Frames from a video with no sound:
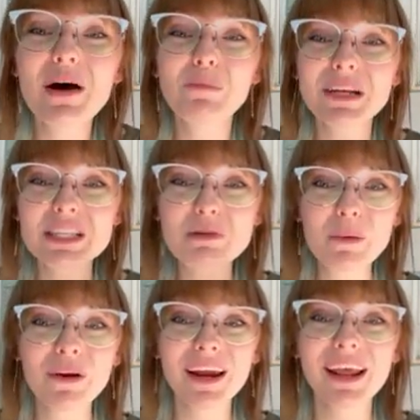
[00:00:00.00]
but his
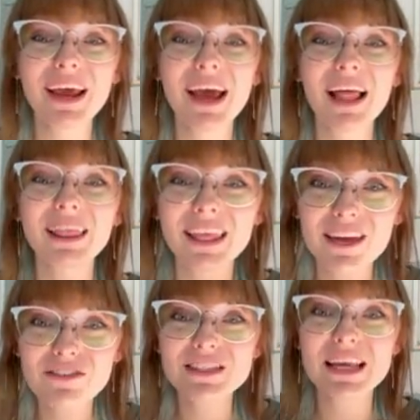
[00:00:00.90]
spirit
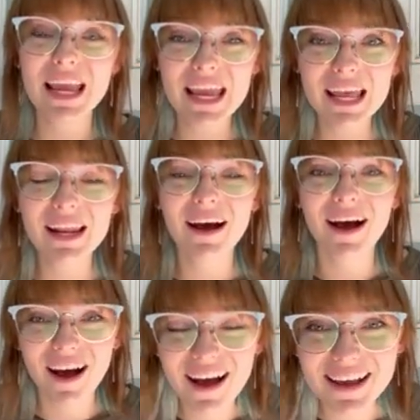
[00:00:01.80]
lives in
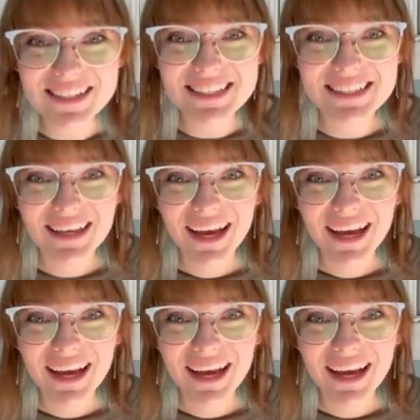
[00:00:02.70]
us.